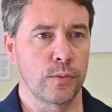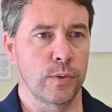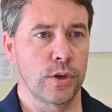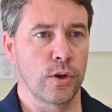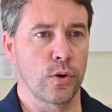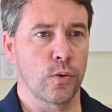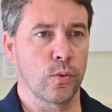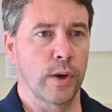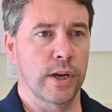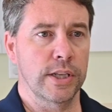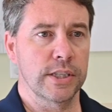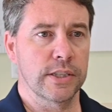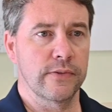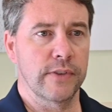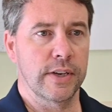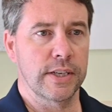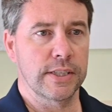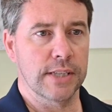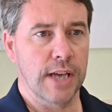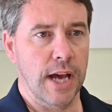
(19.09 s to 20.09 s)
We know rates of
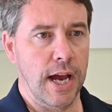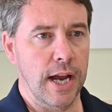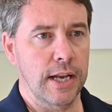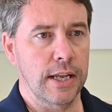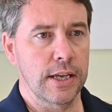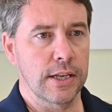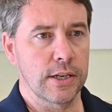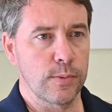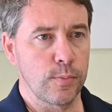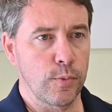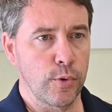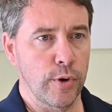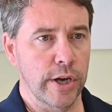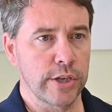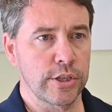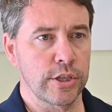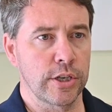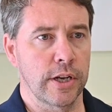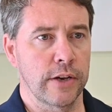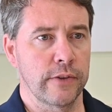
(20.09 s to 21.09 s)
anxiety and
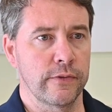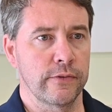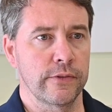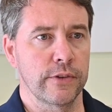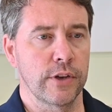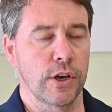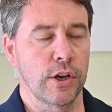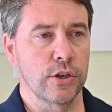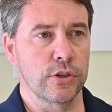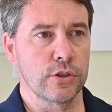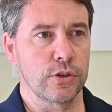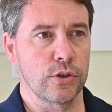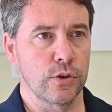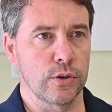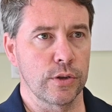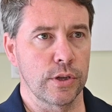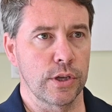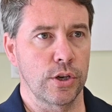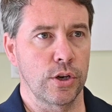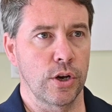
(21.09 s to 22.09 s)
depression have
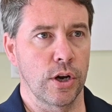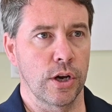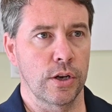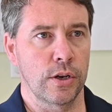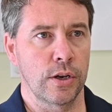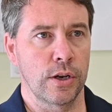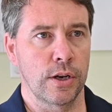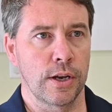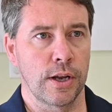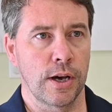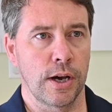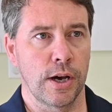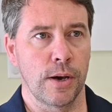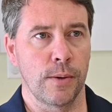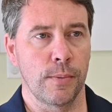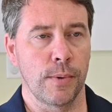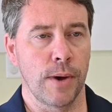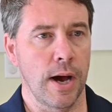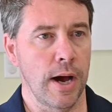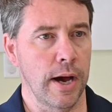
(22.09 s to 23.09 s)
certainly gotten
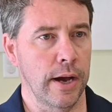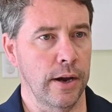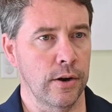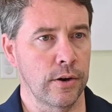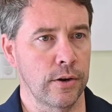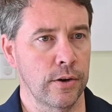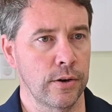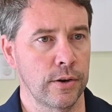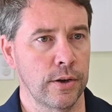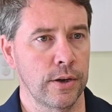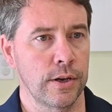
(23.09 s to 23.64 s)
higher.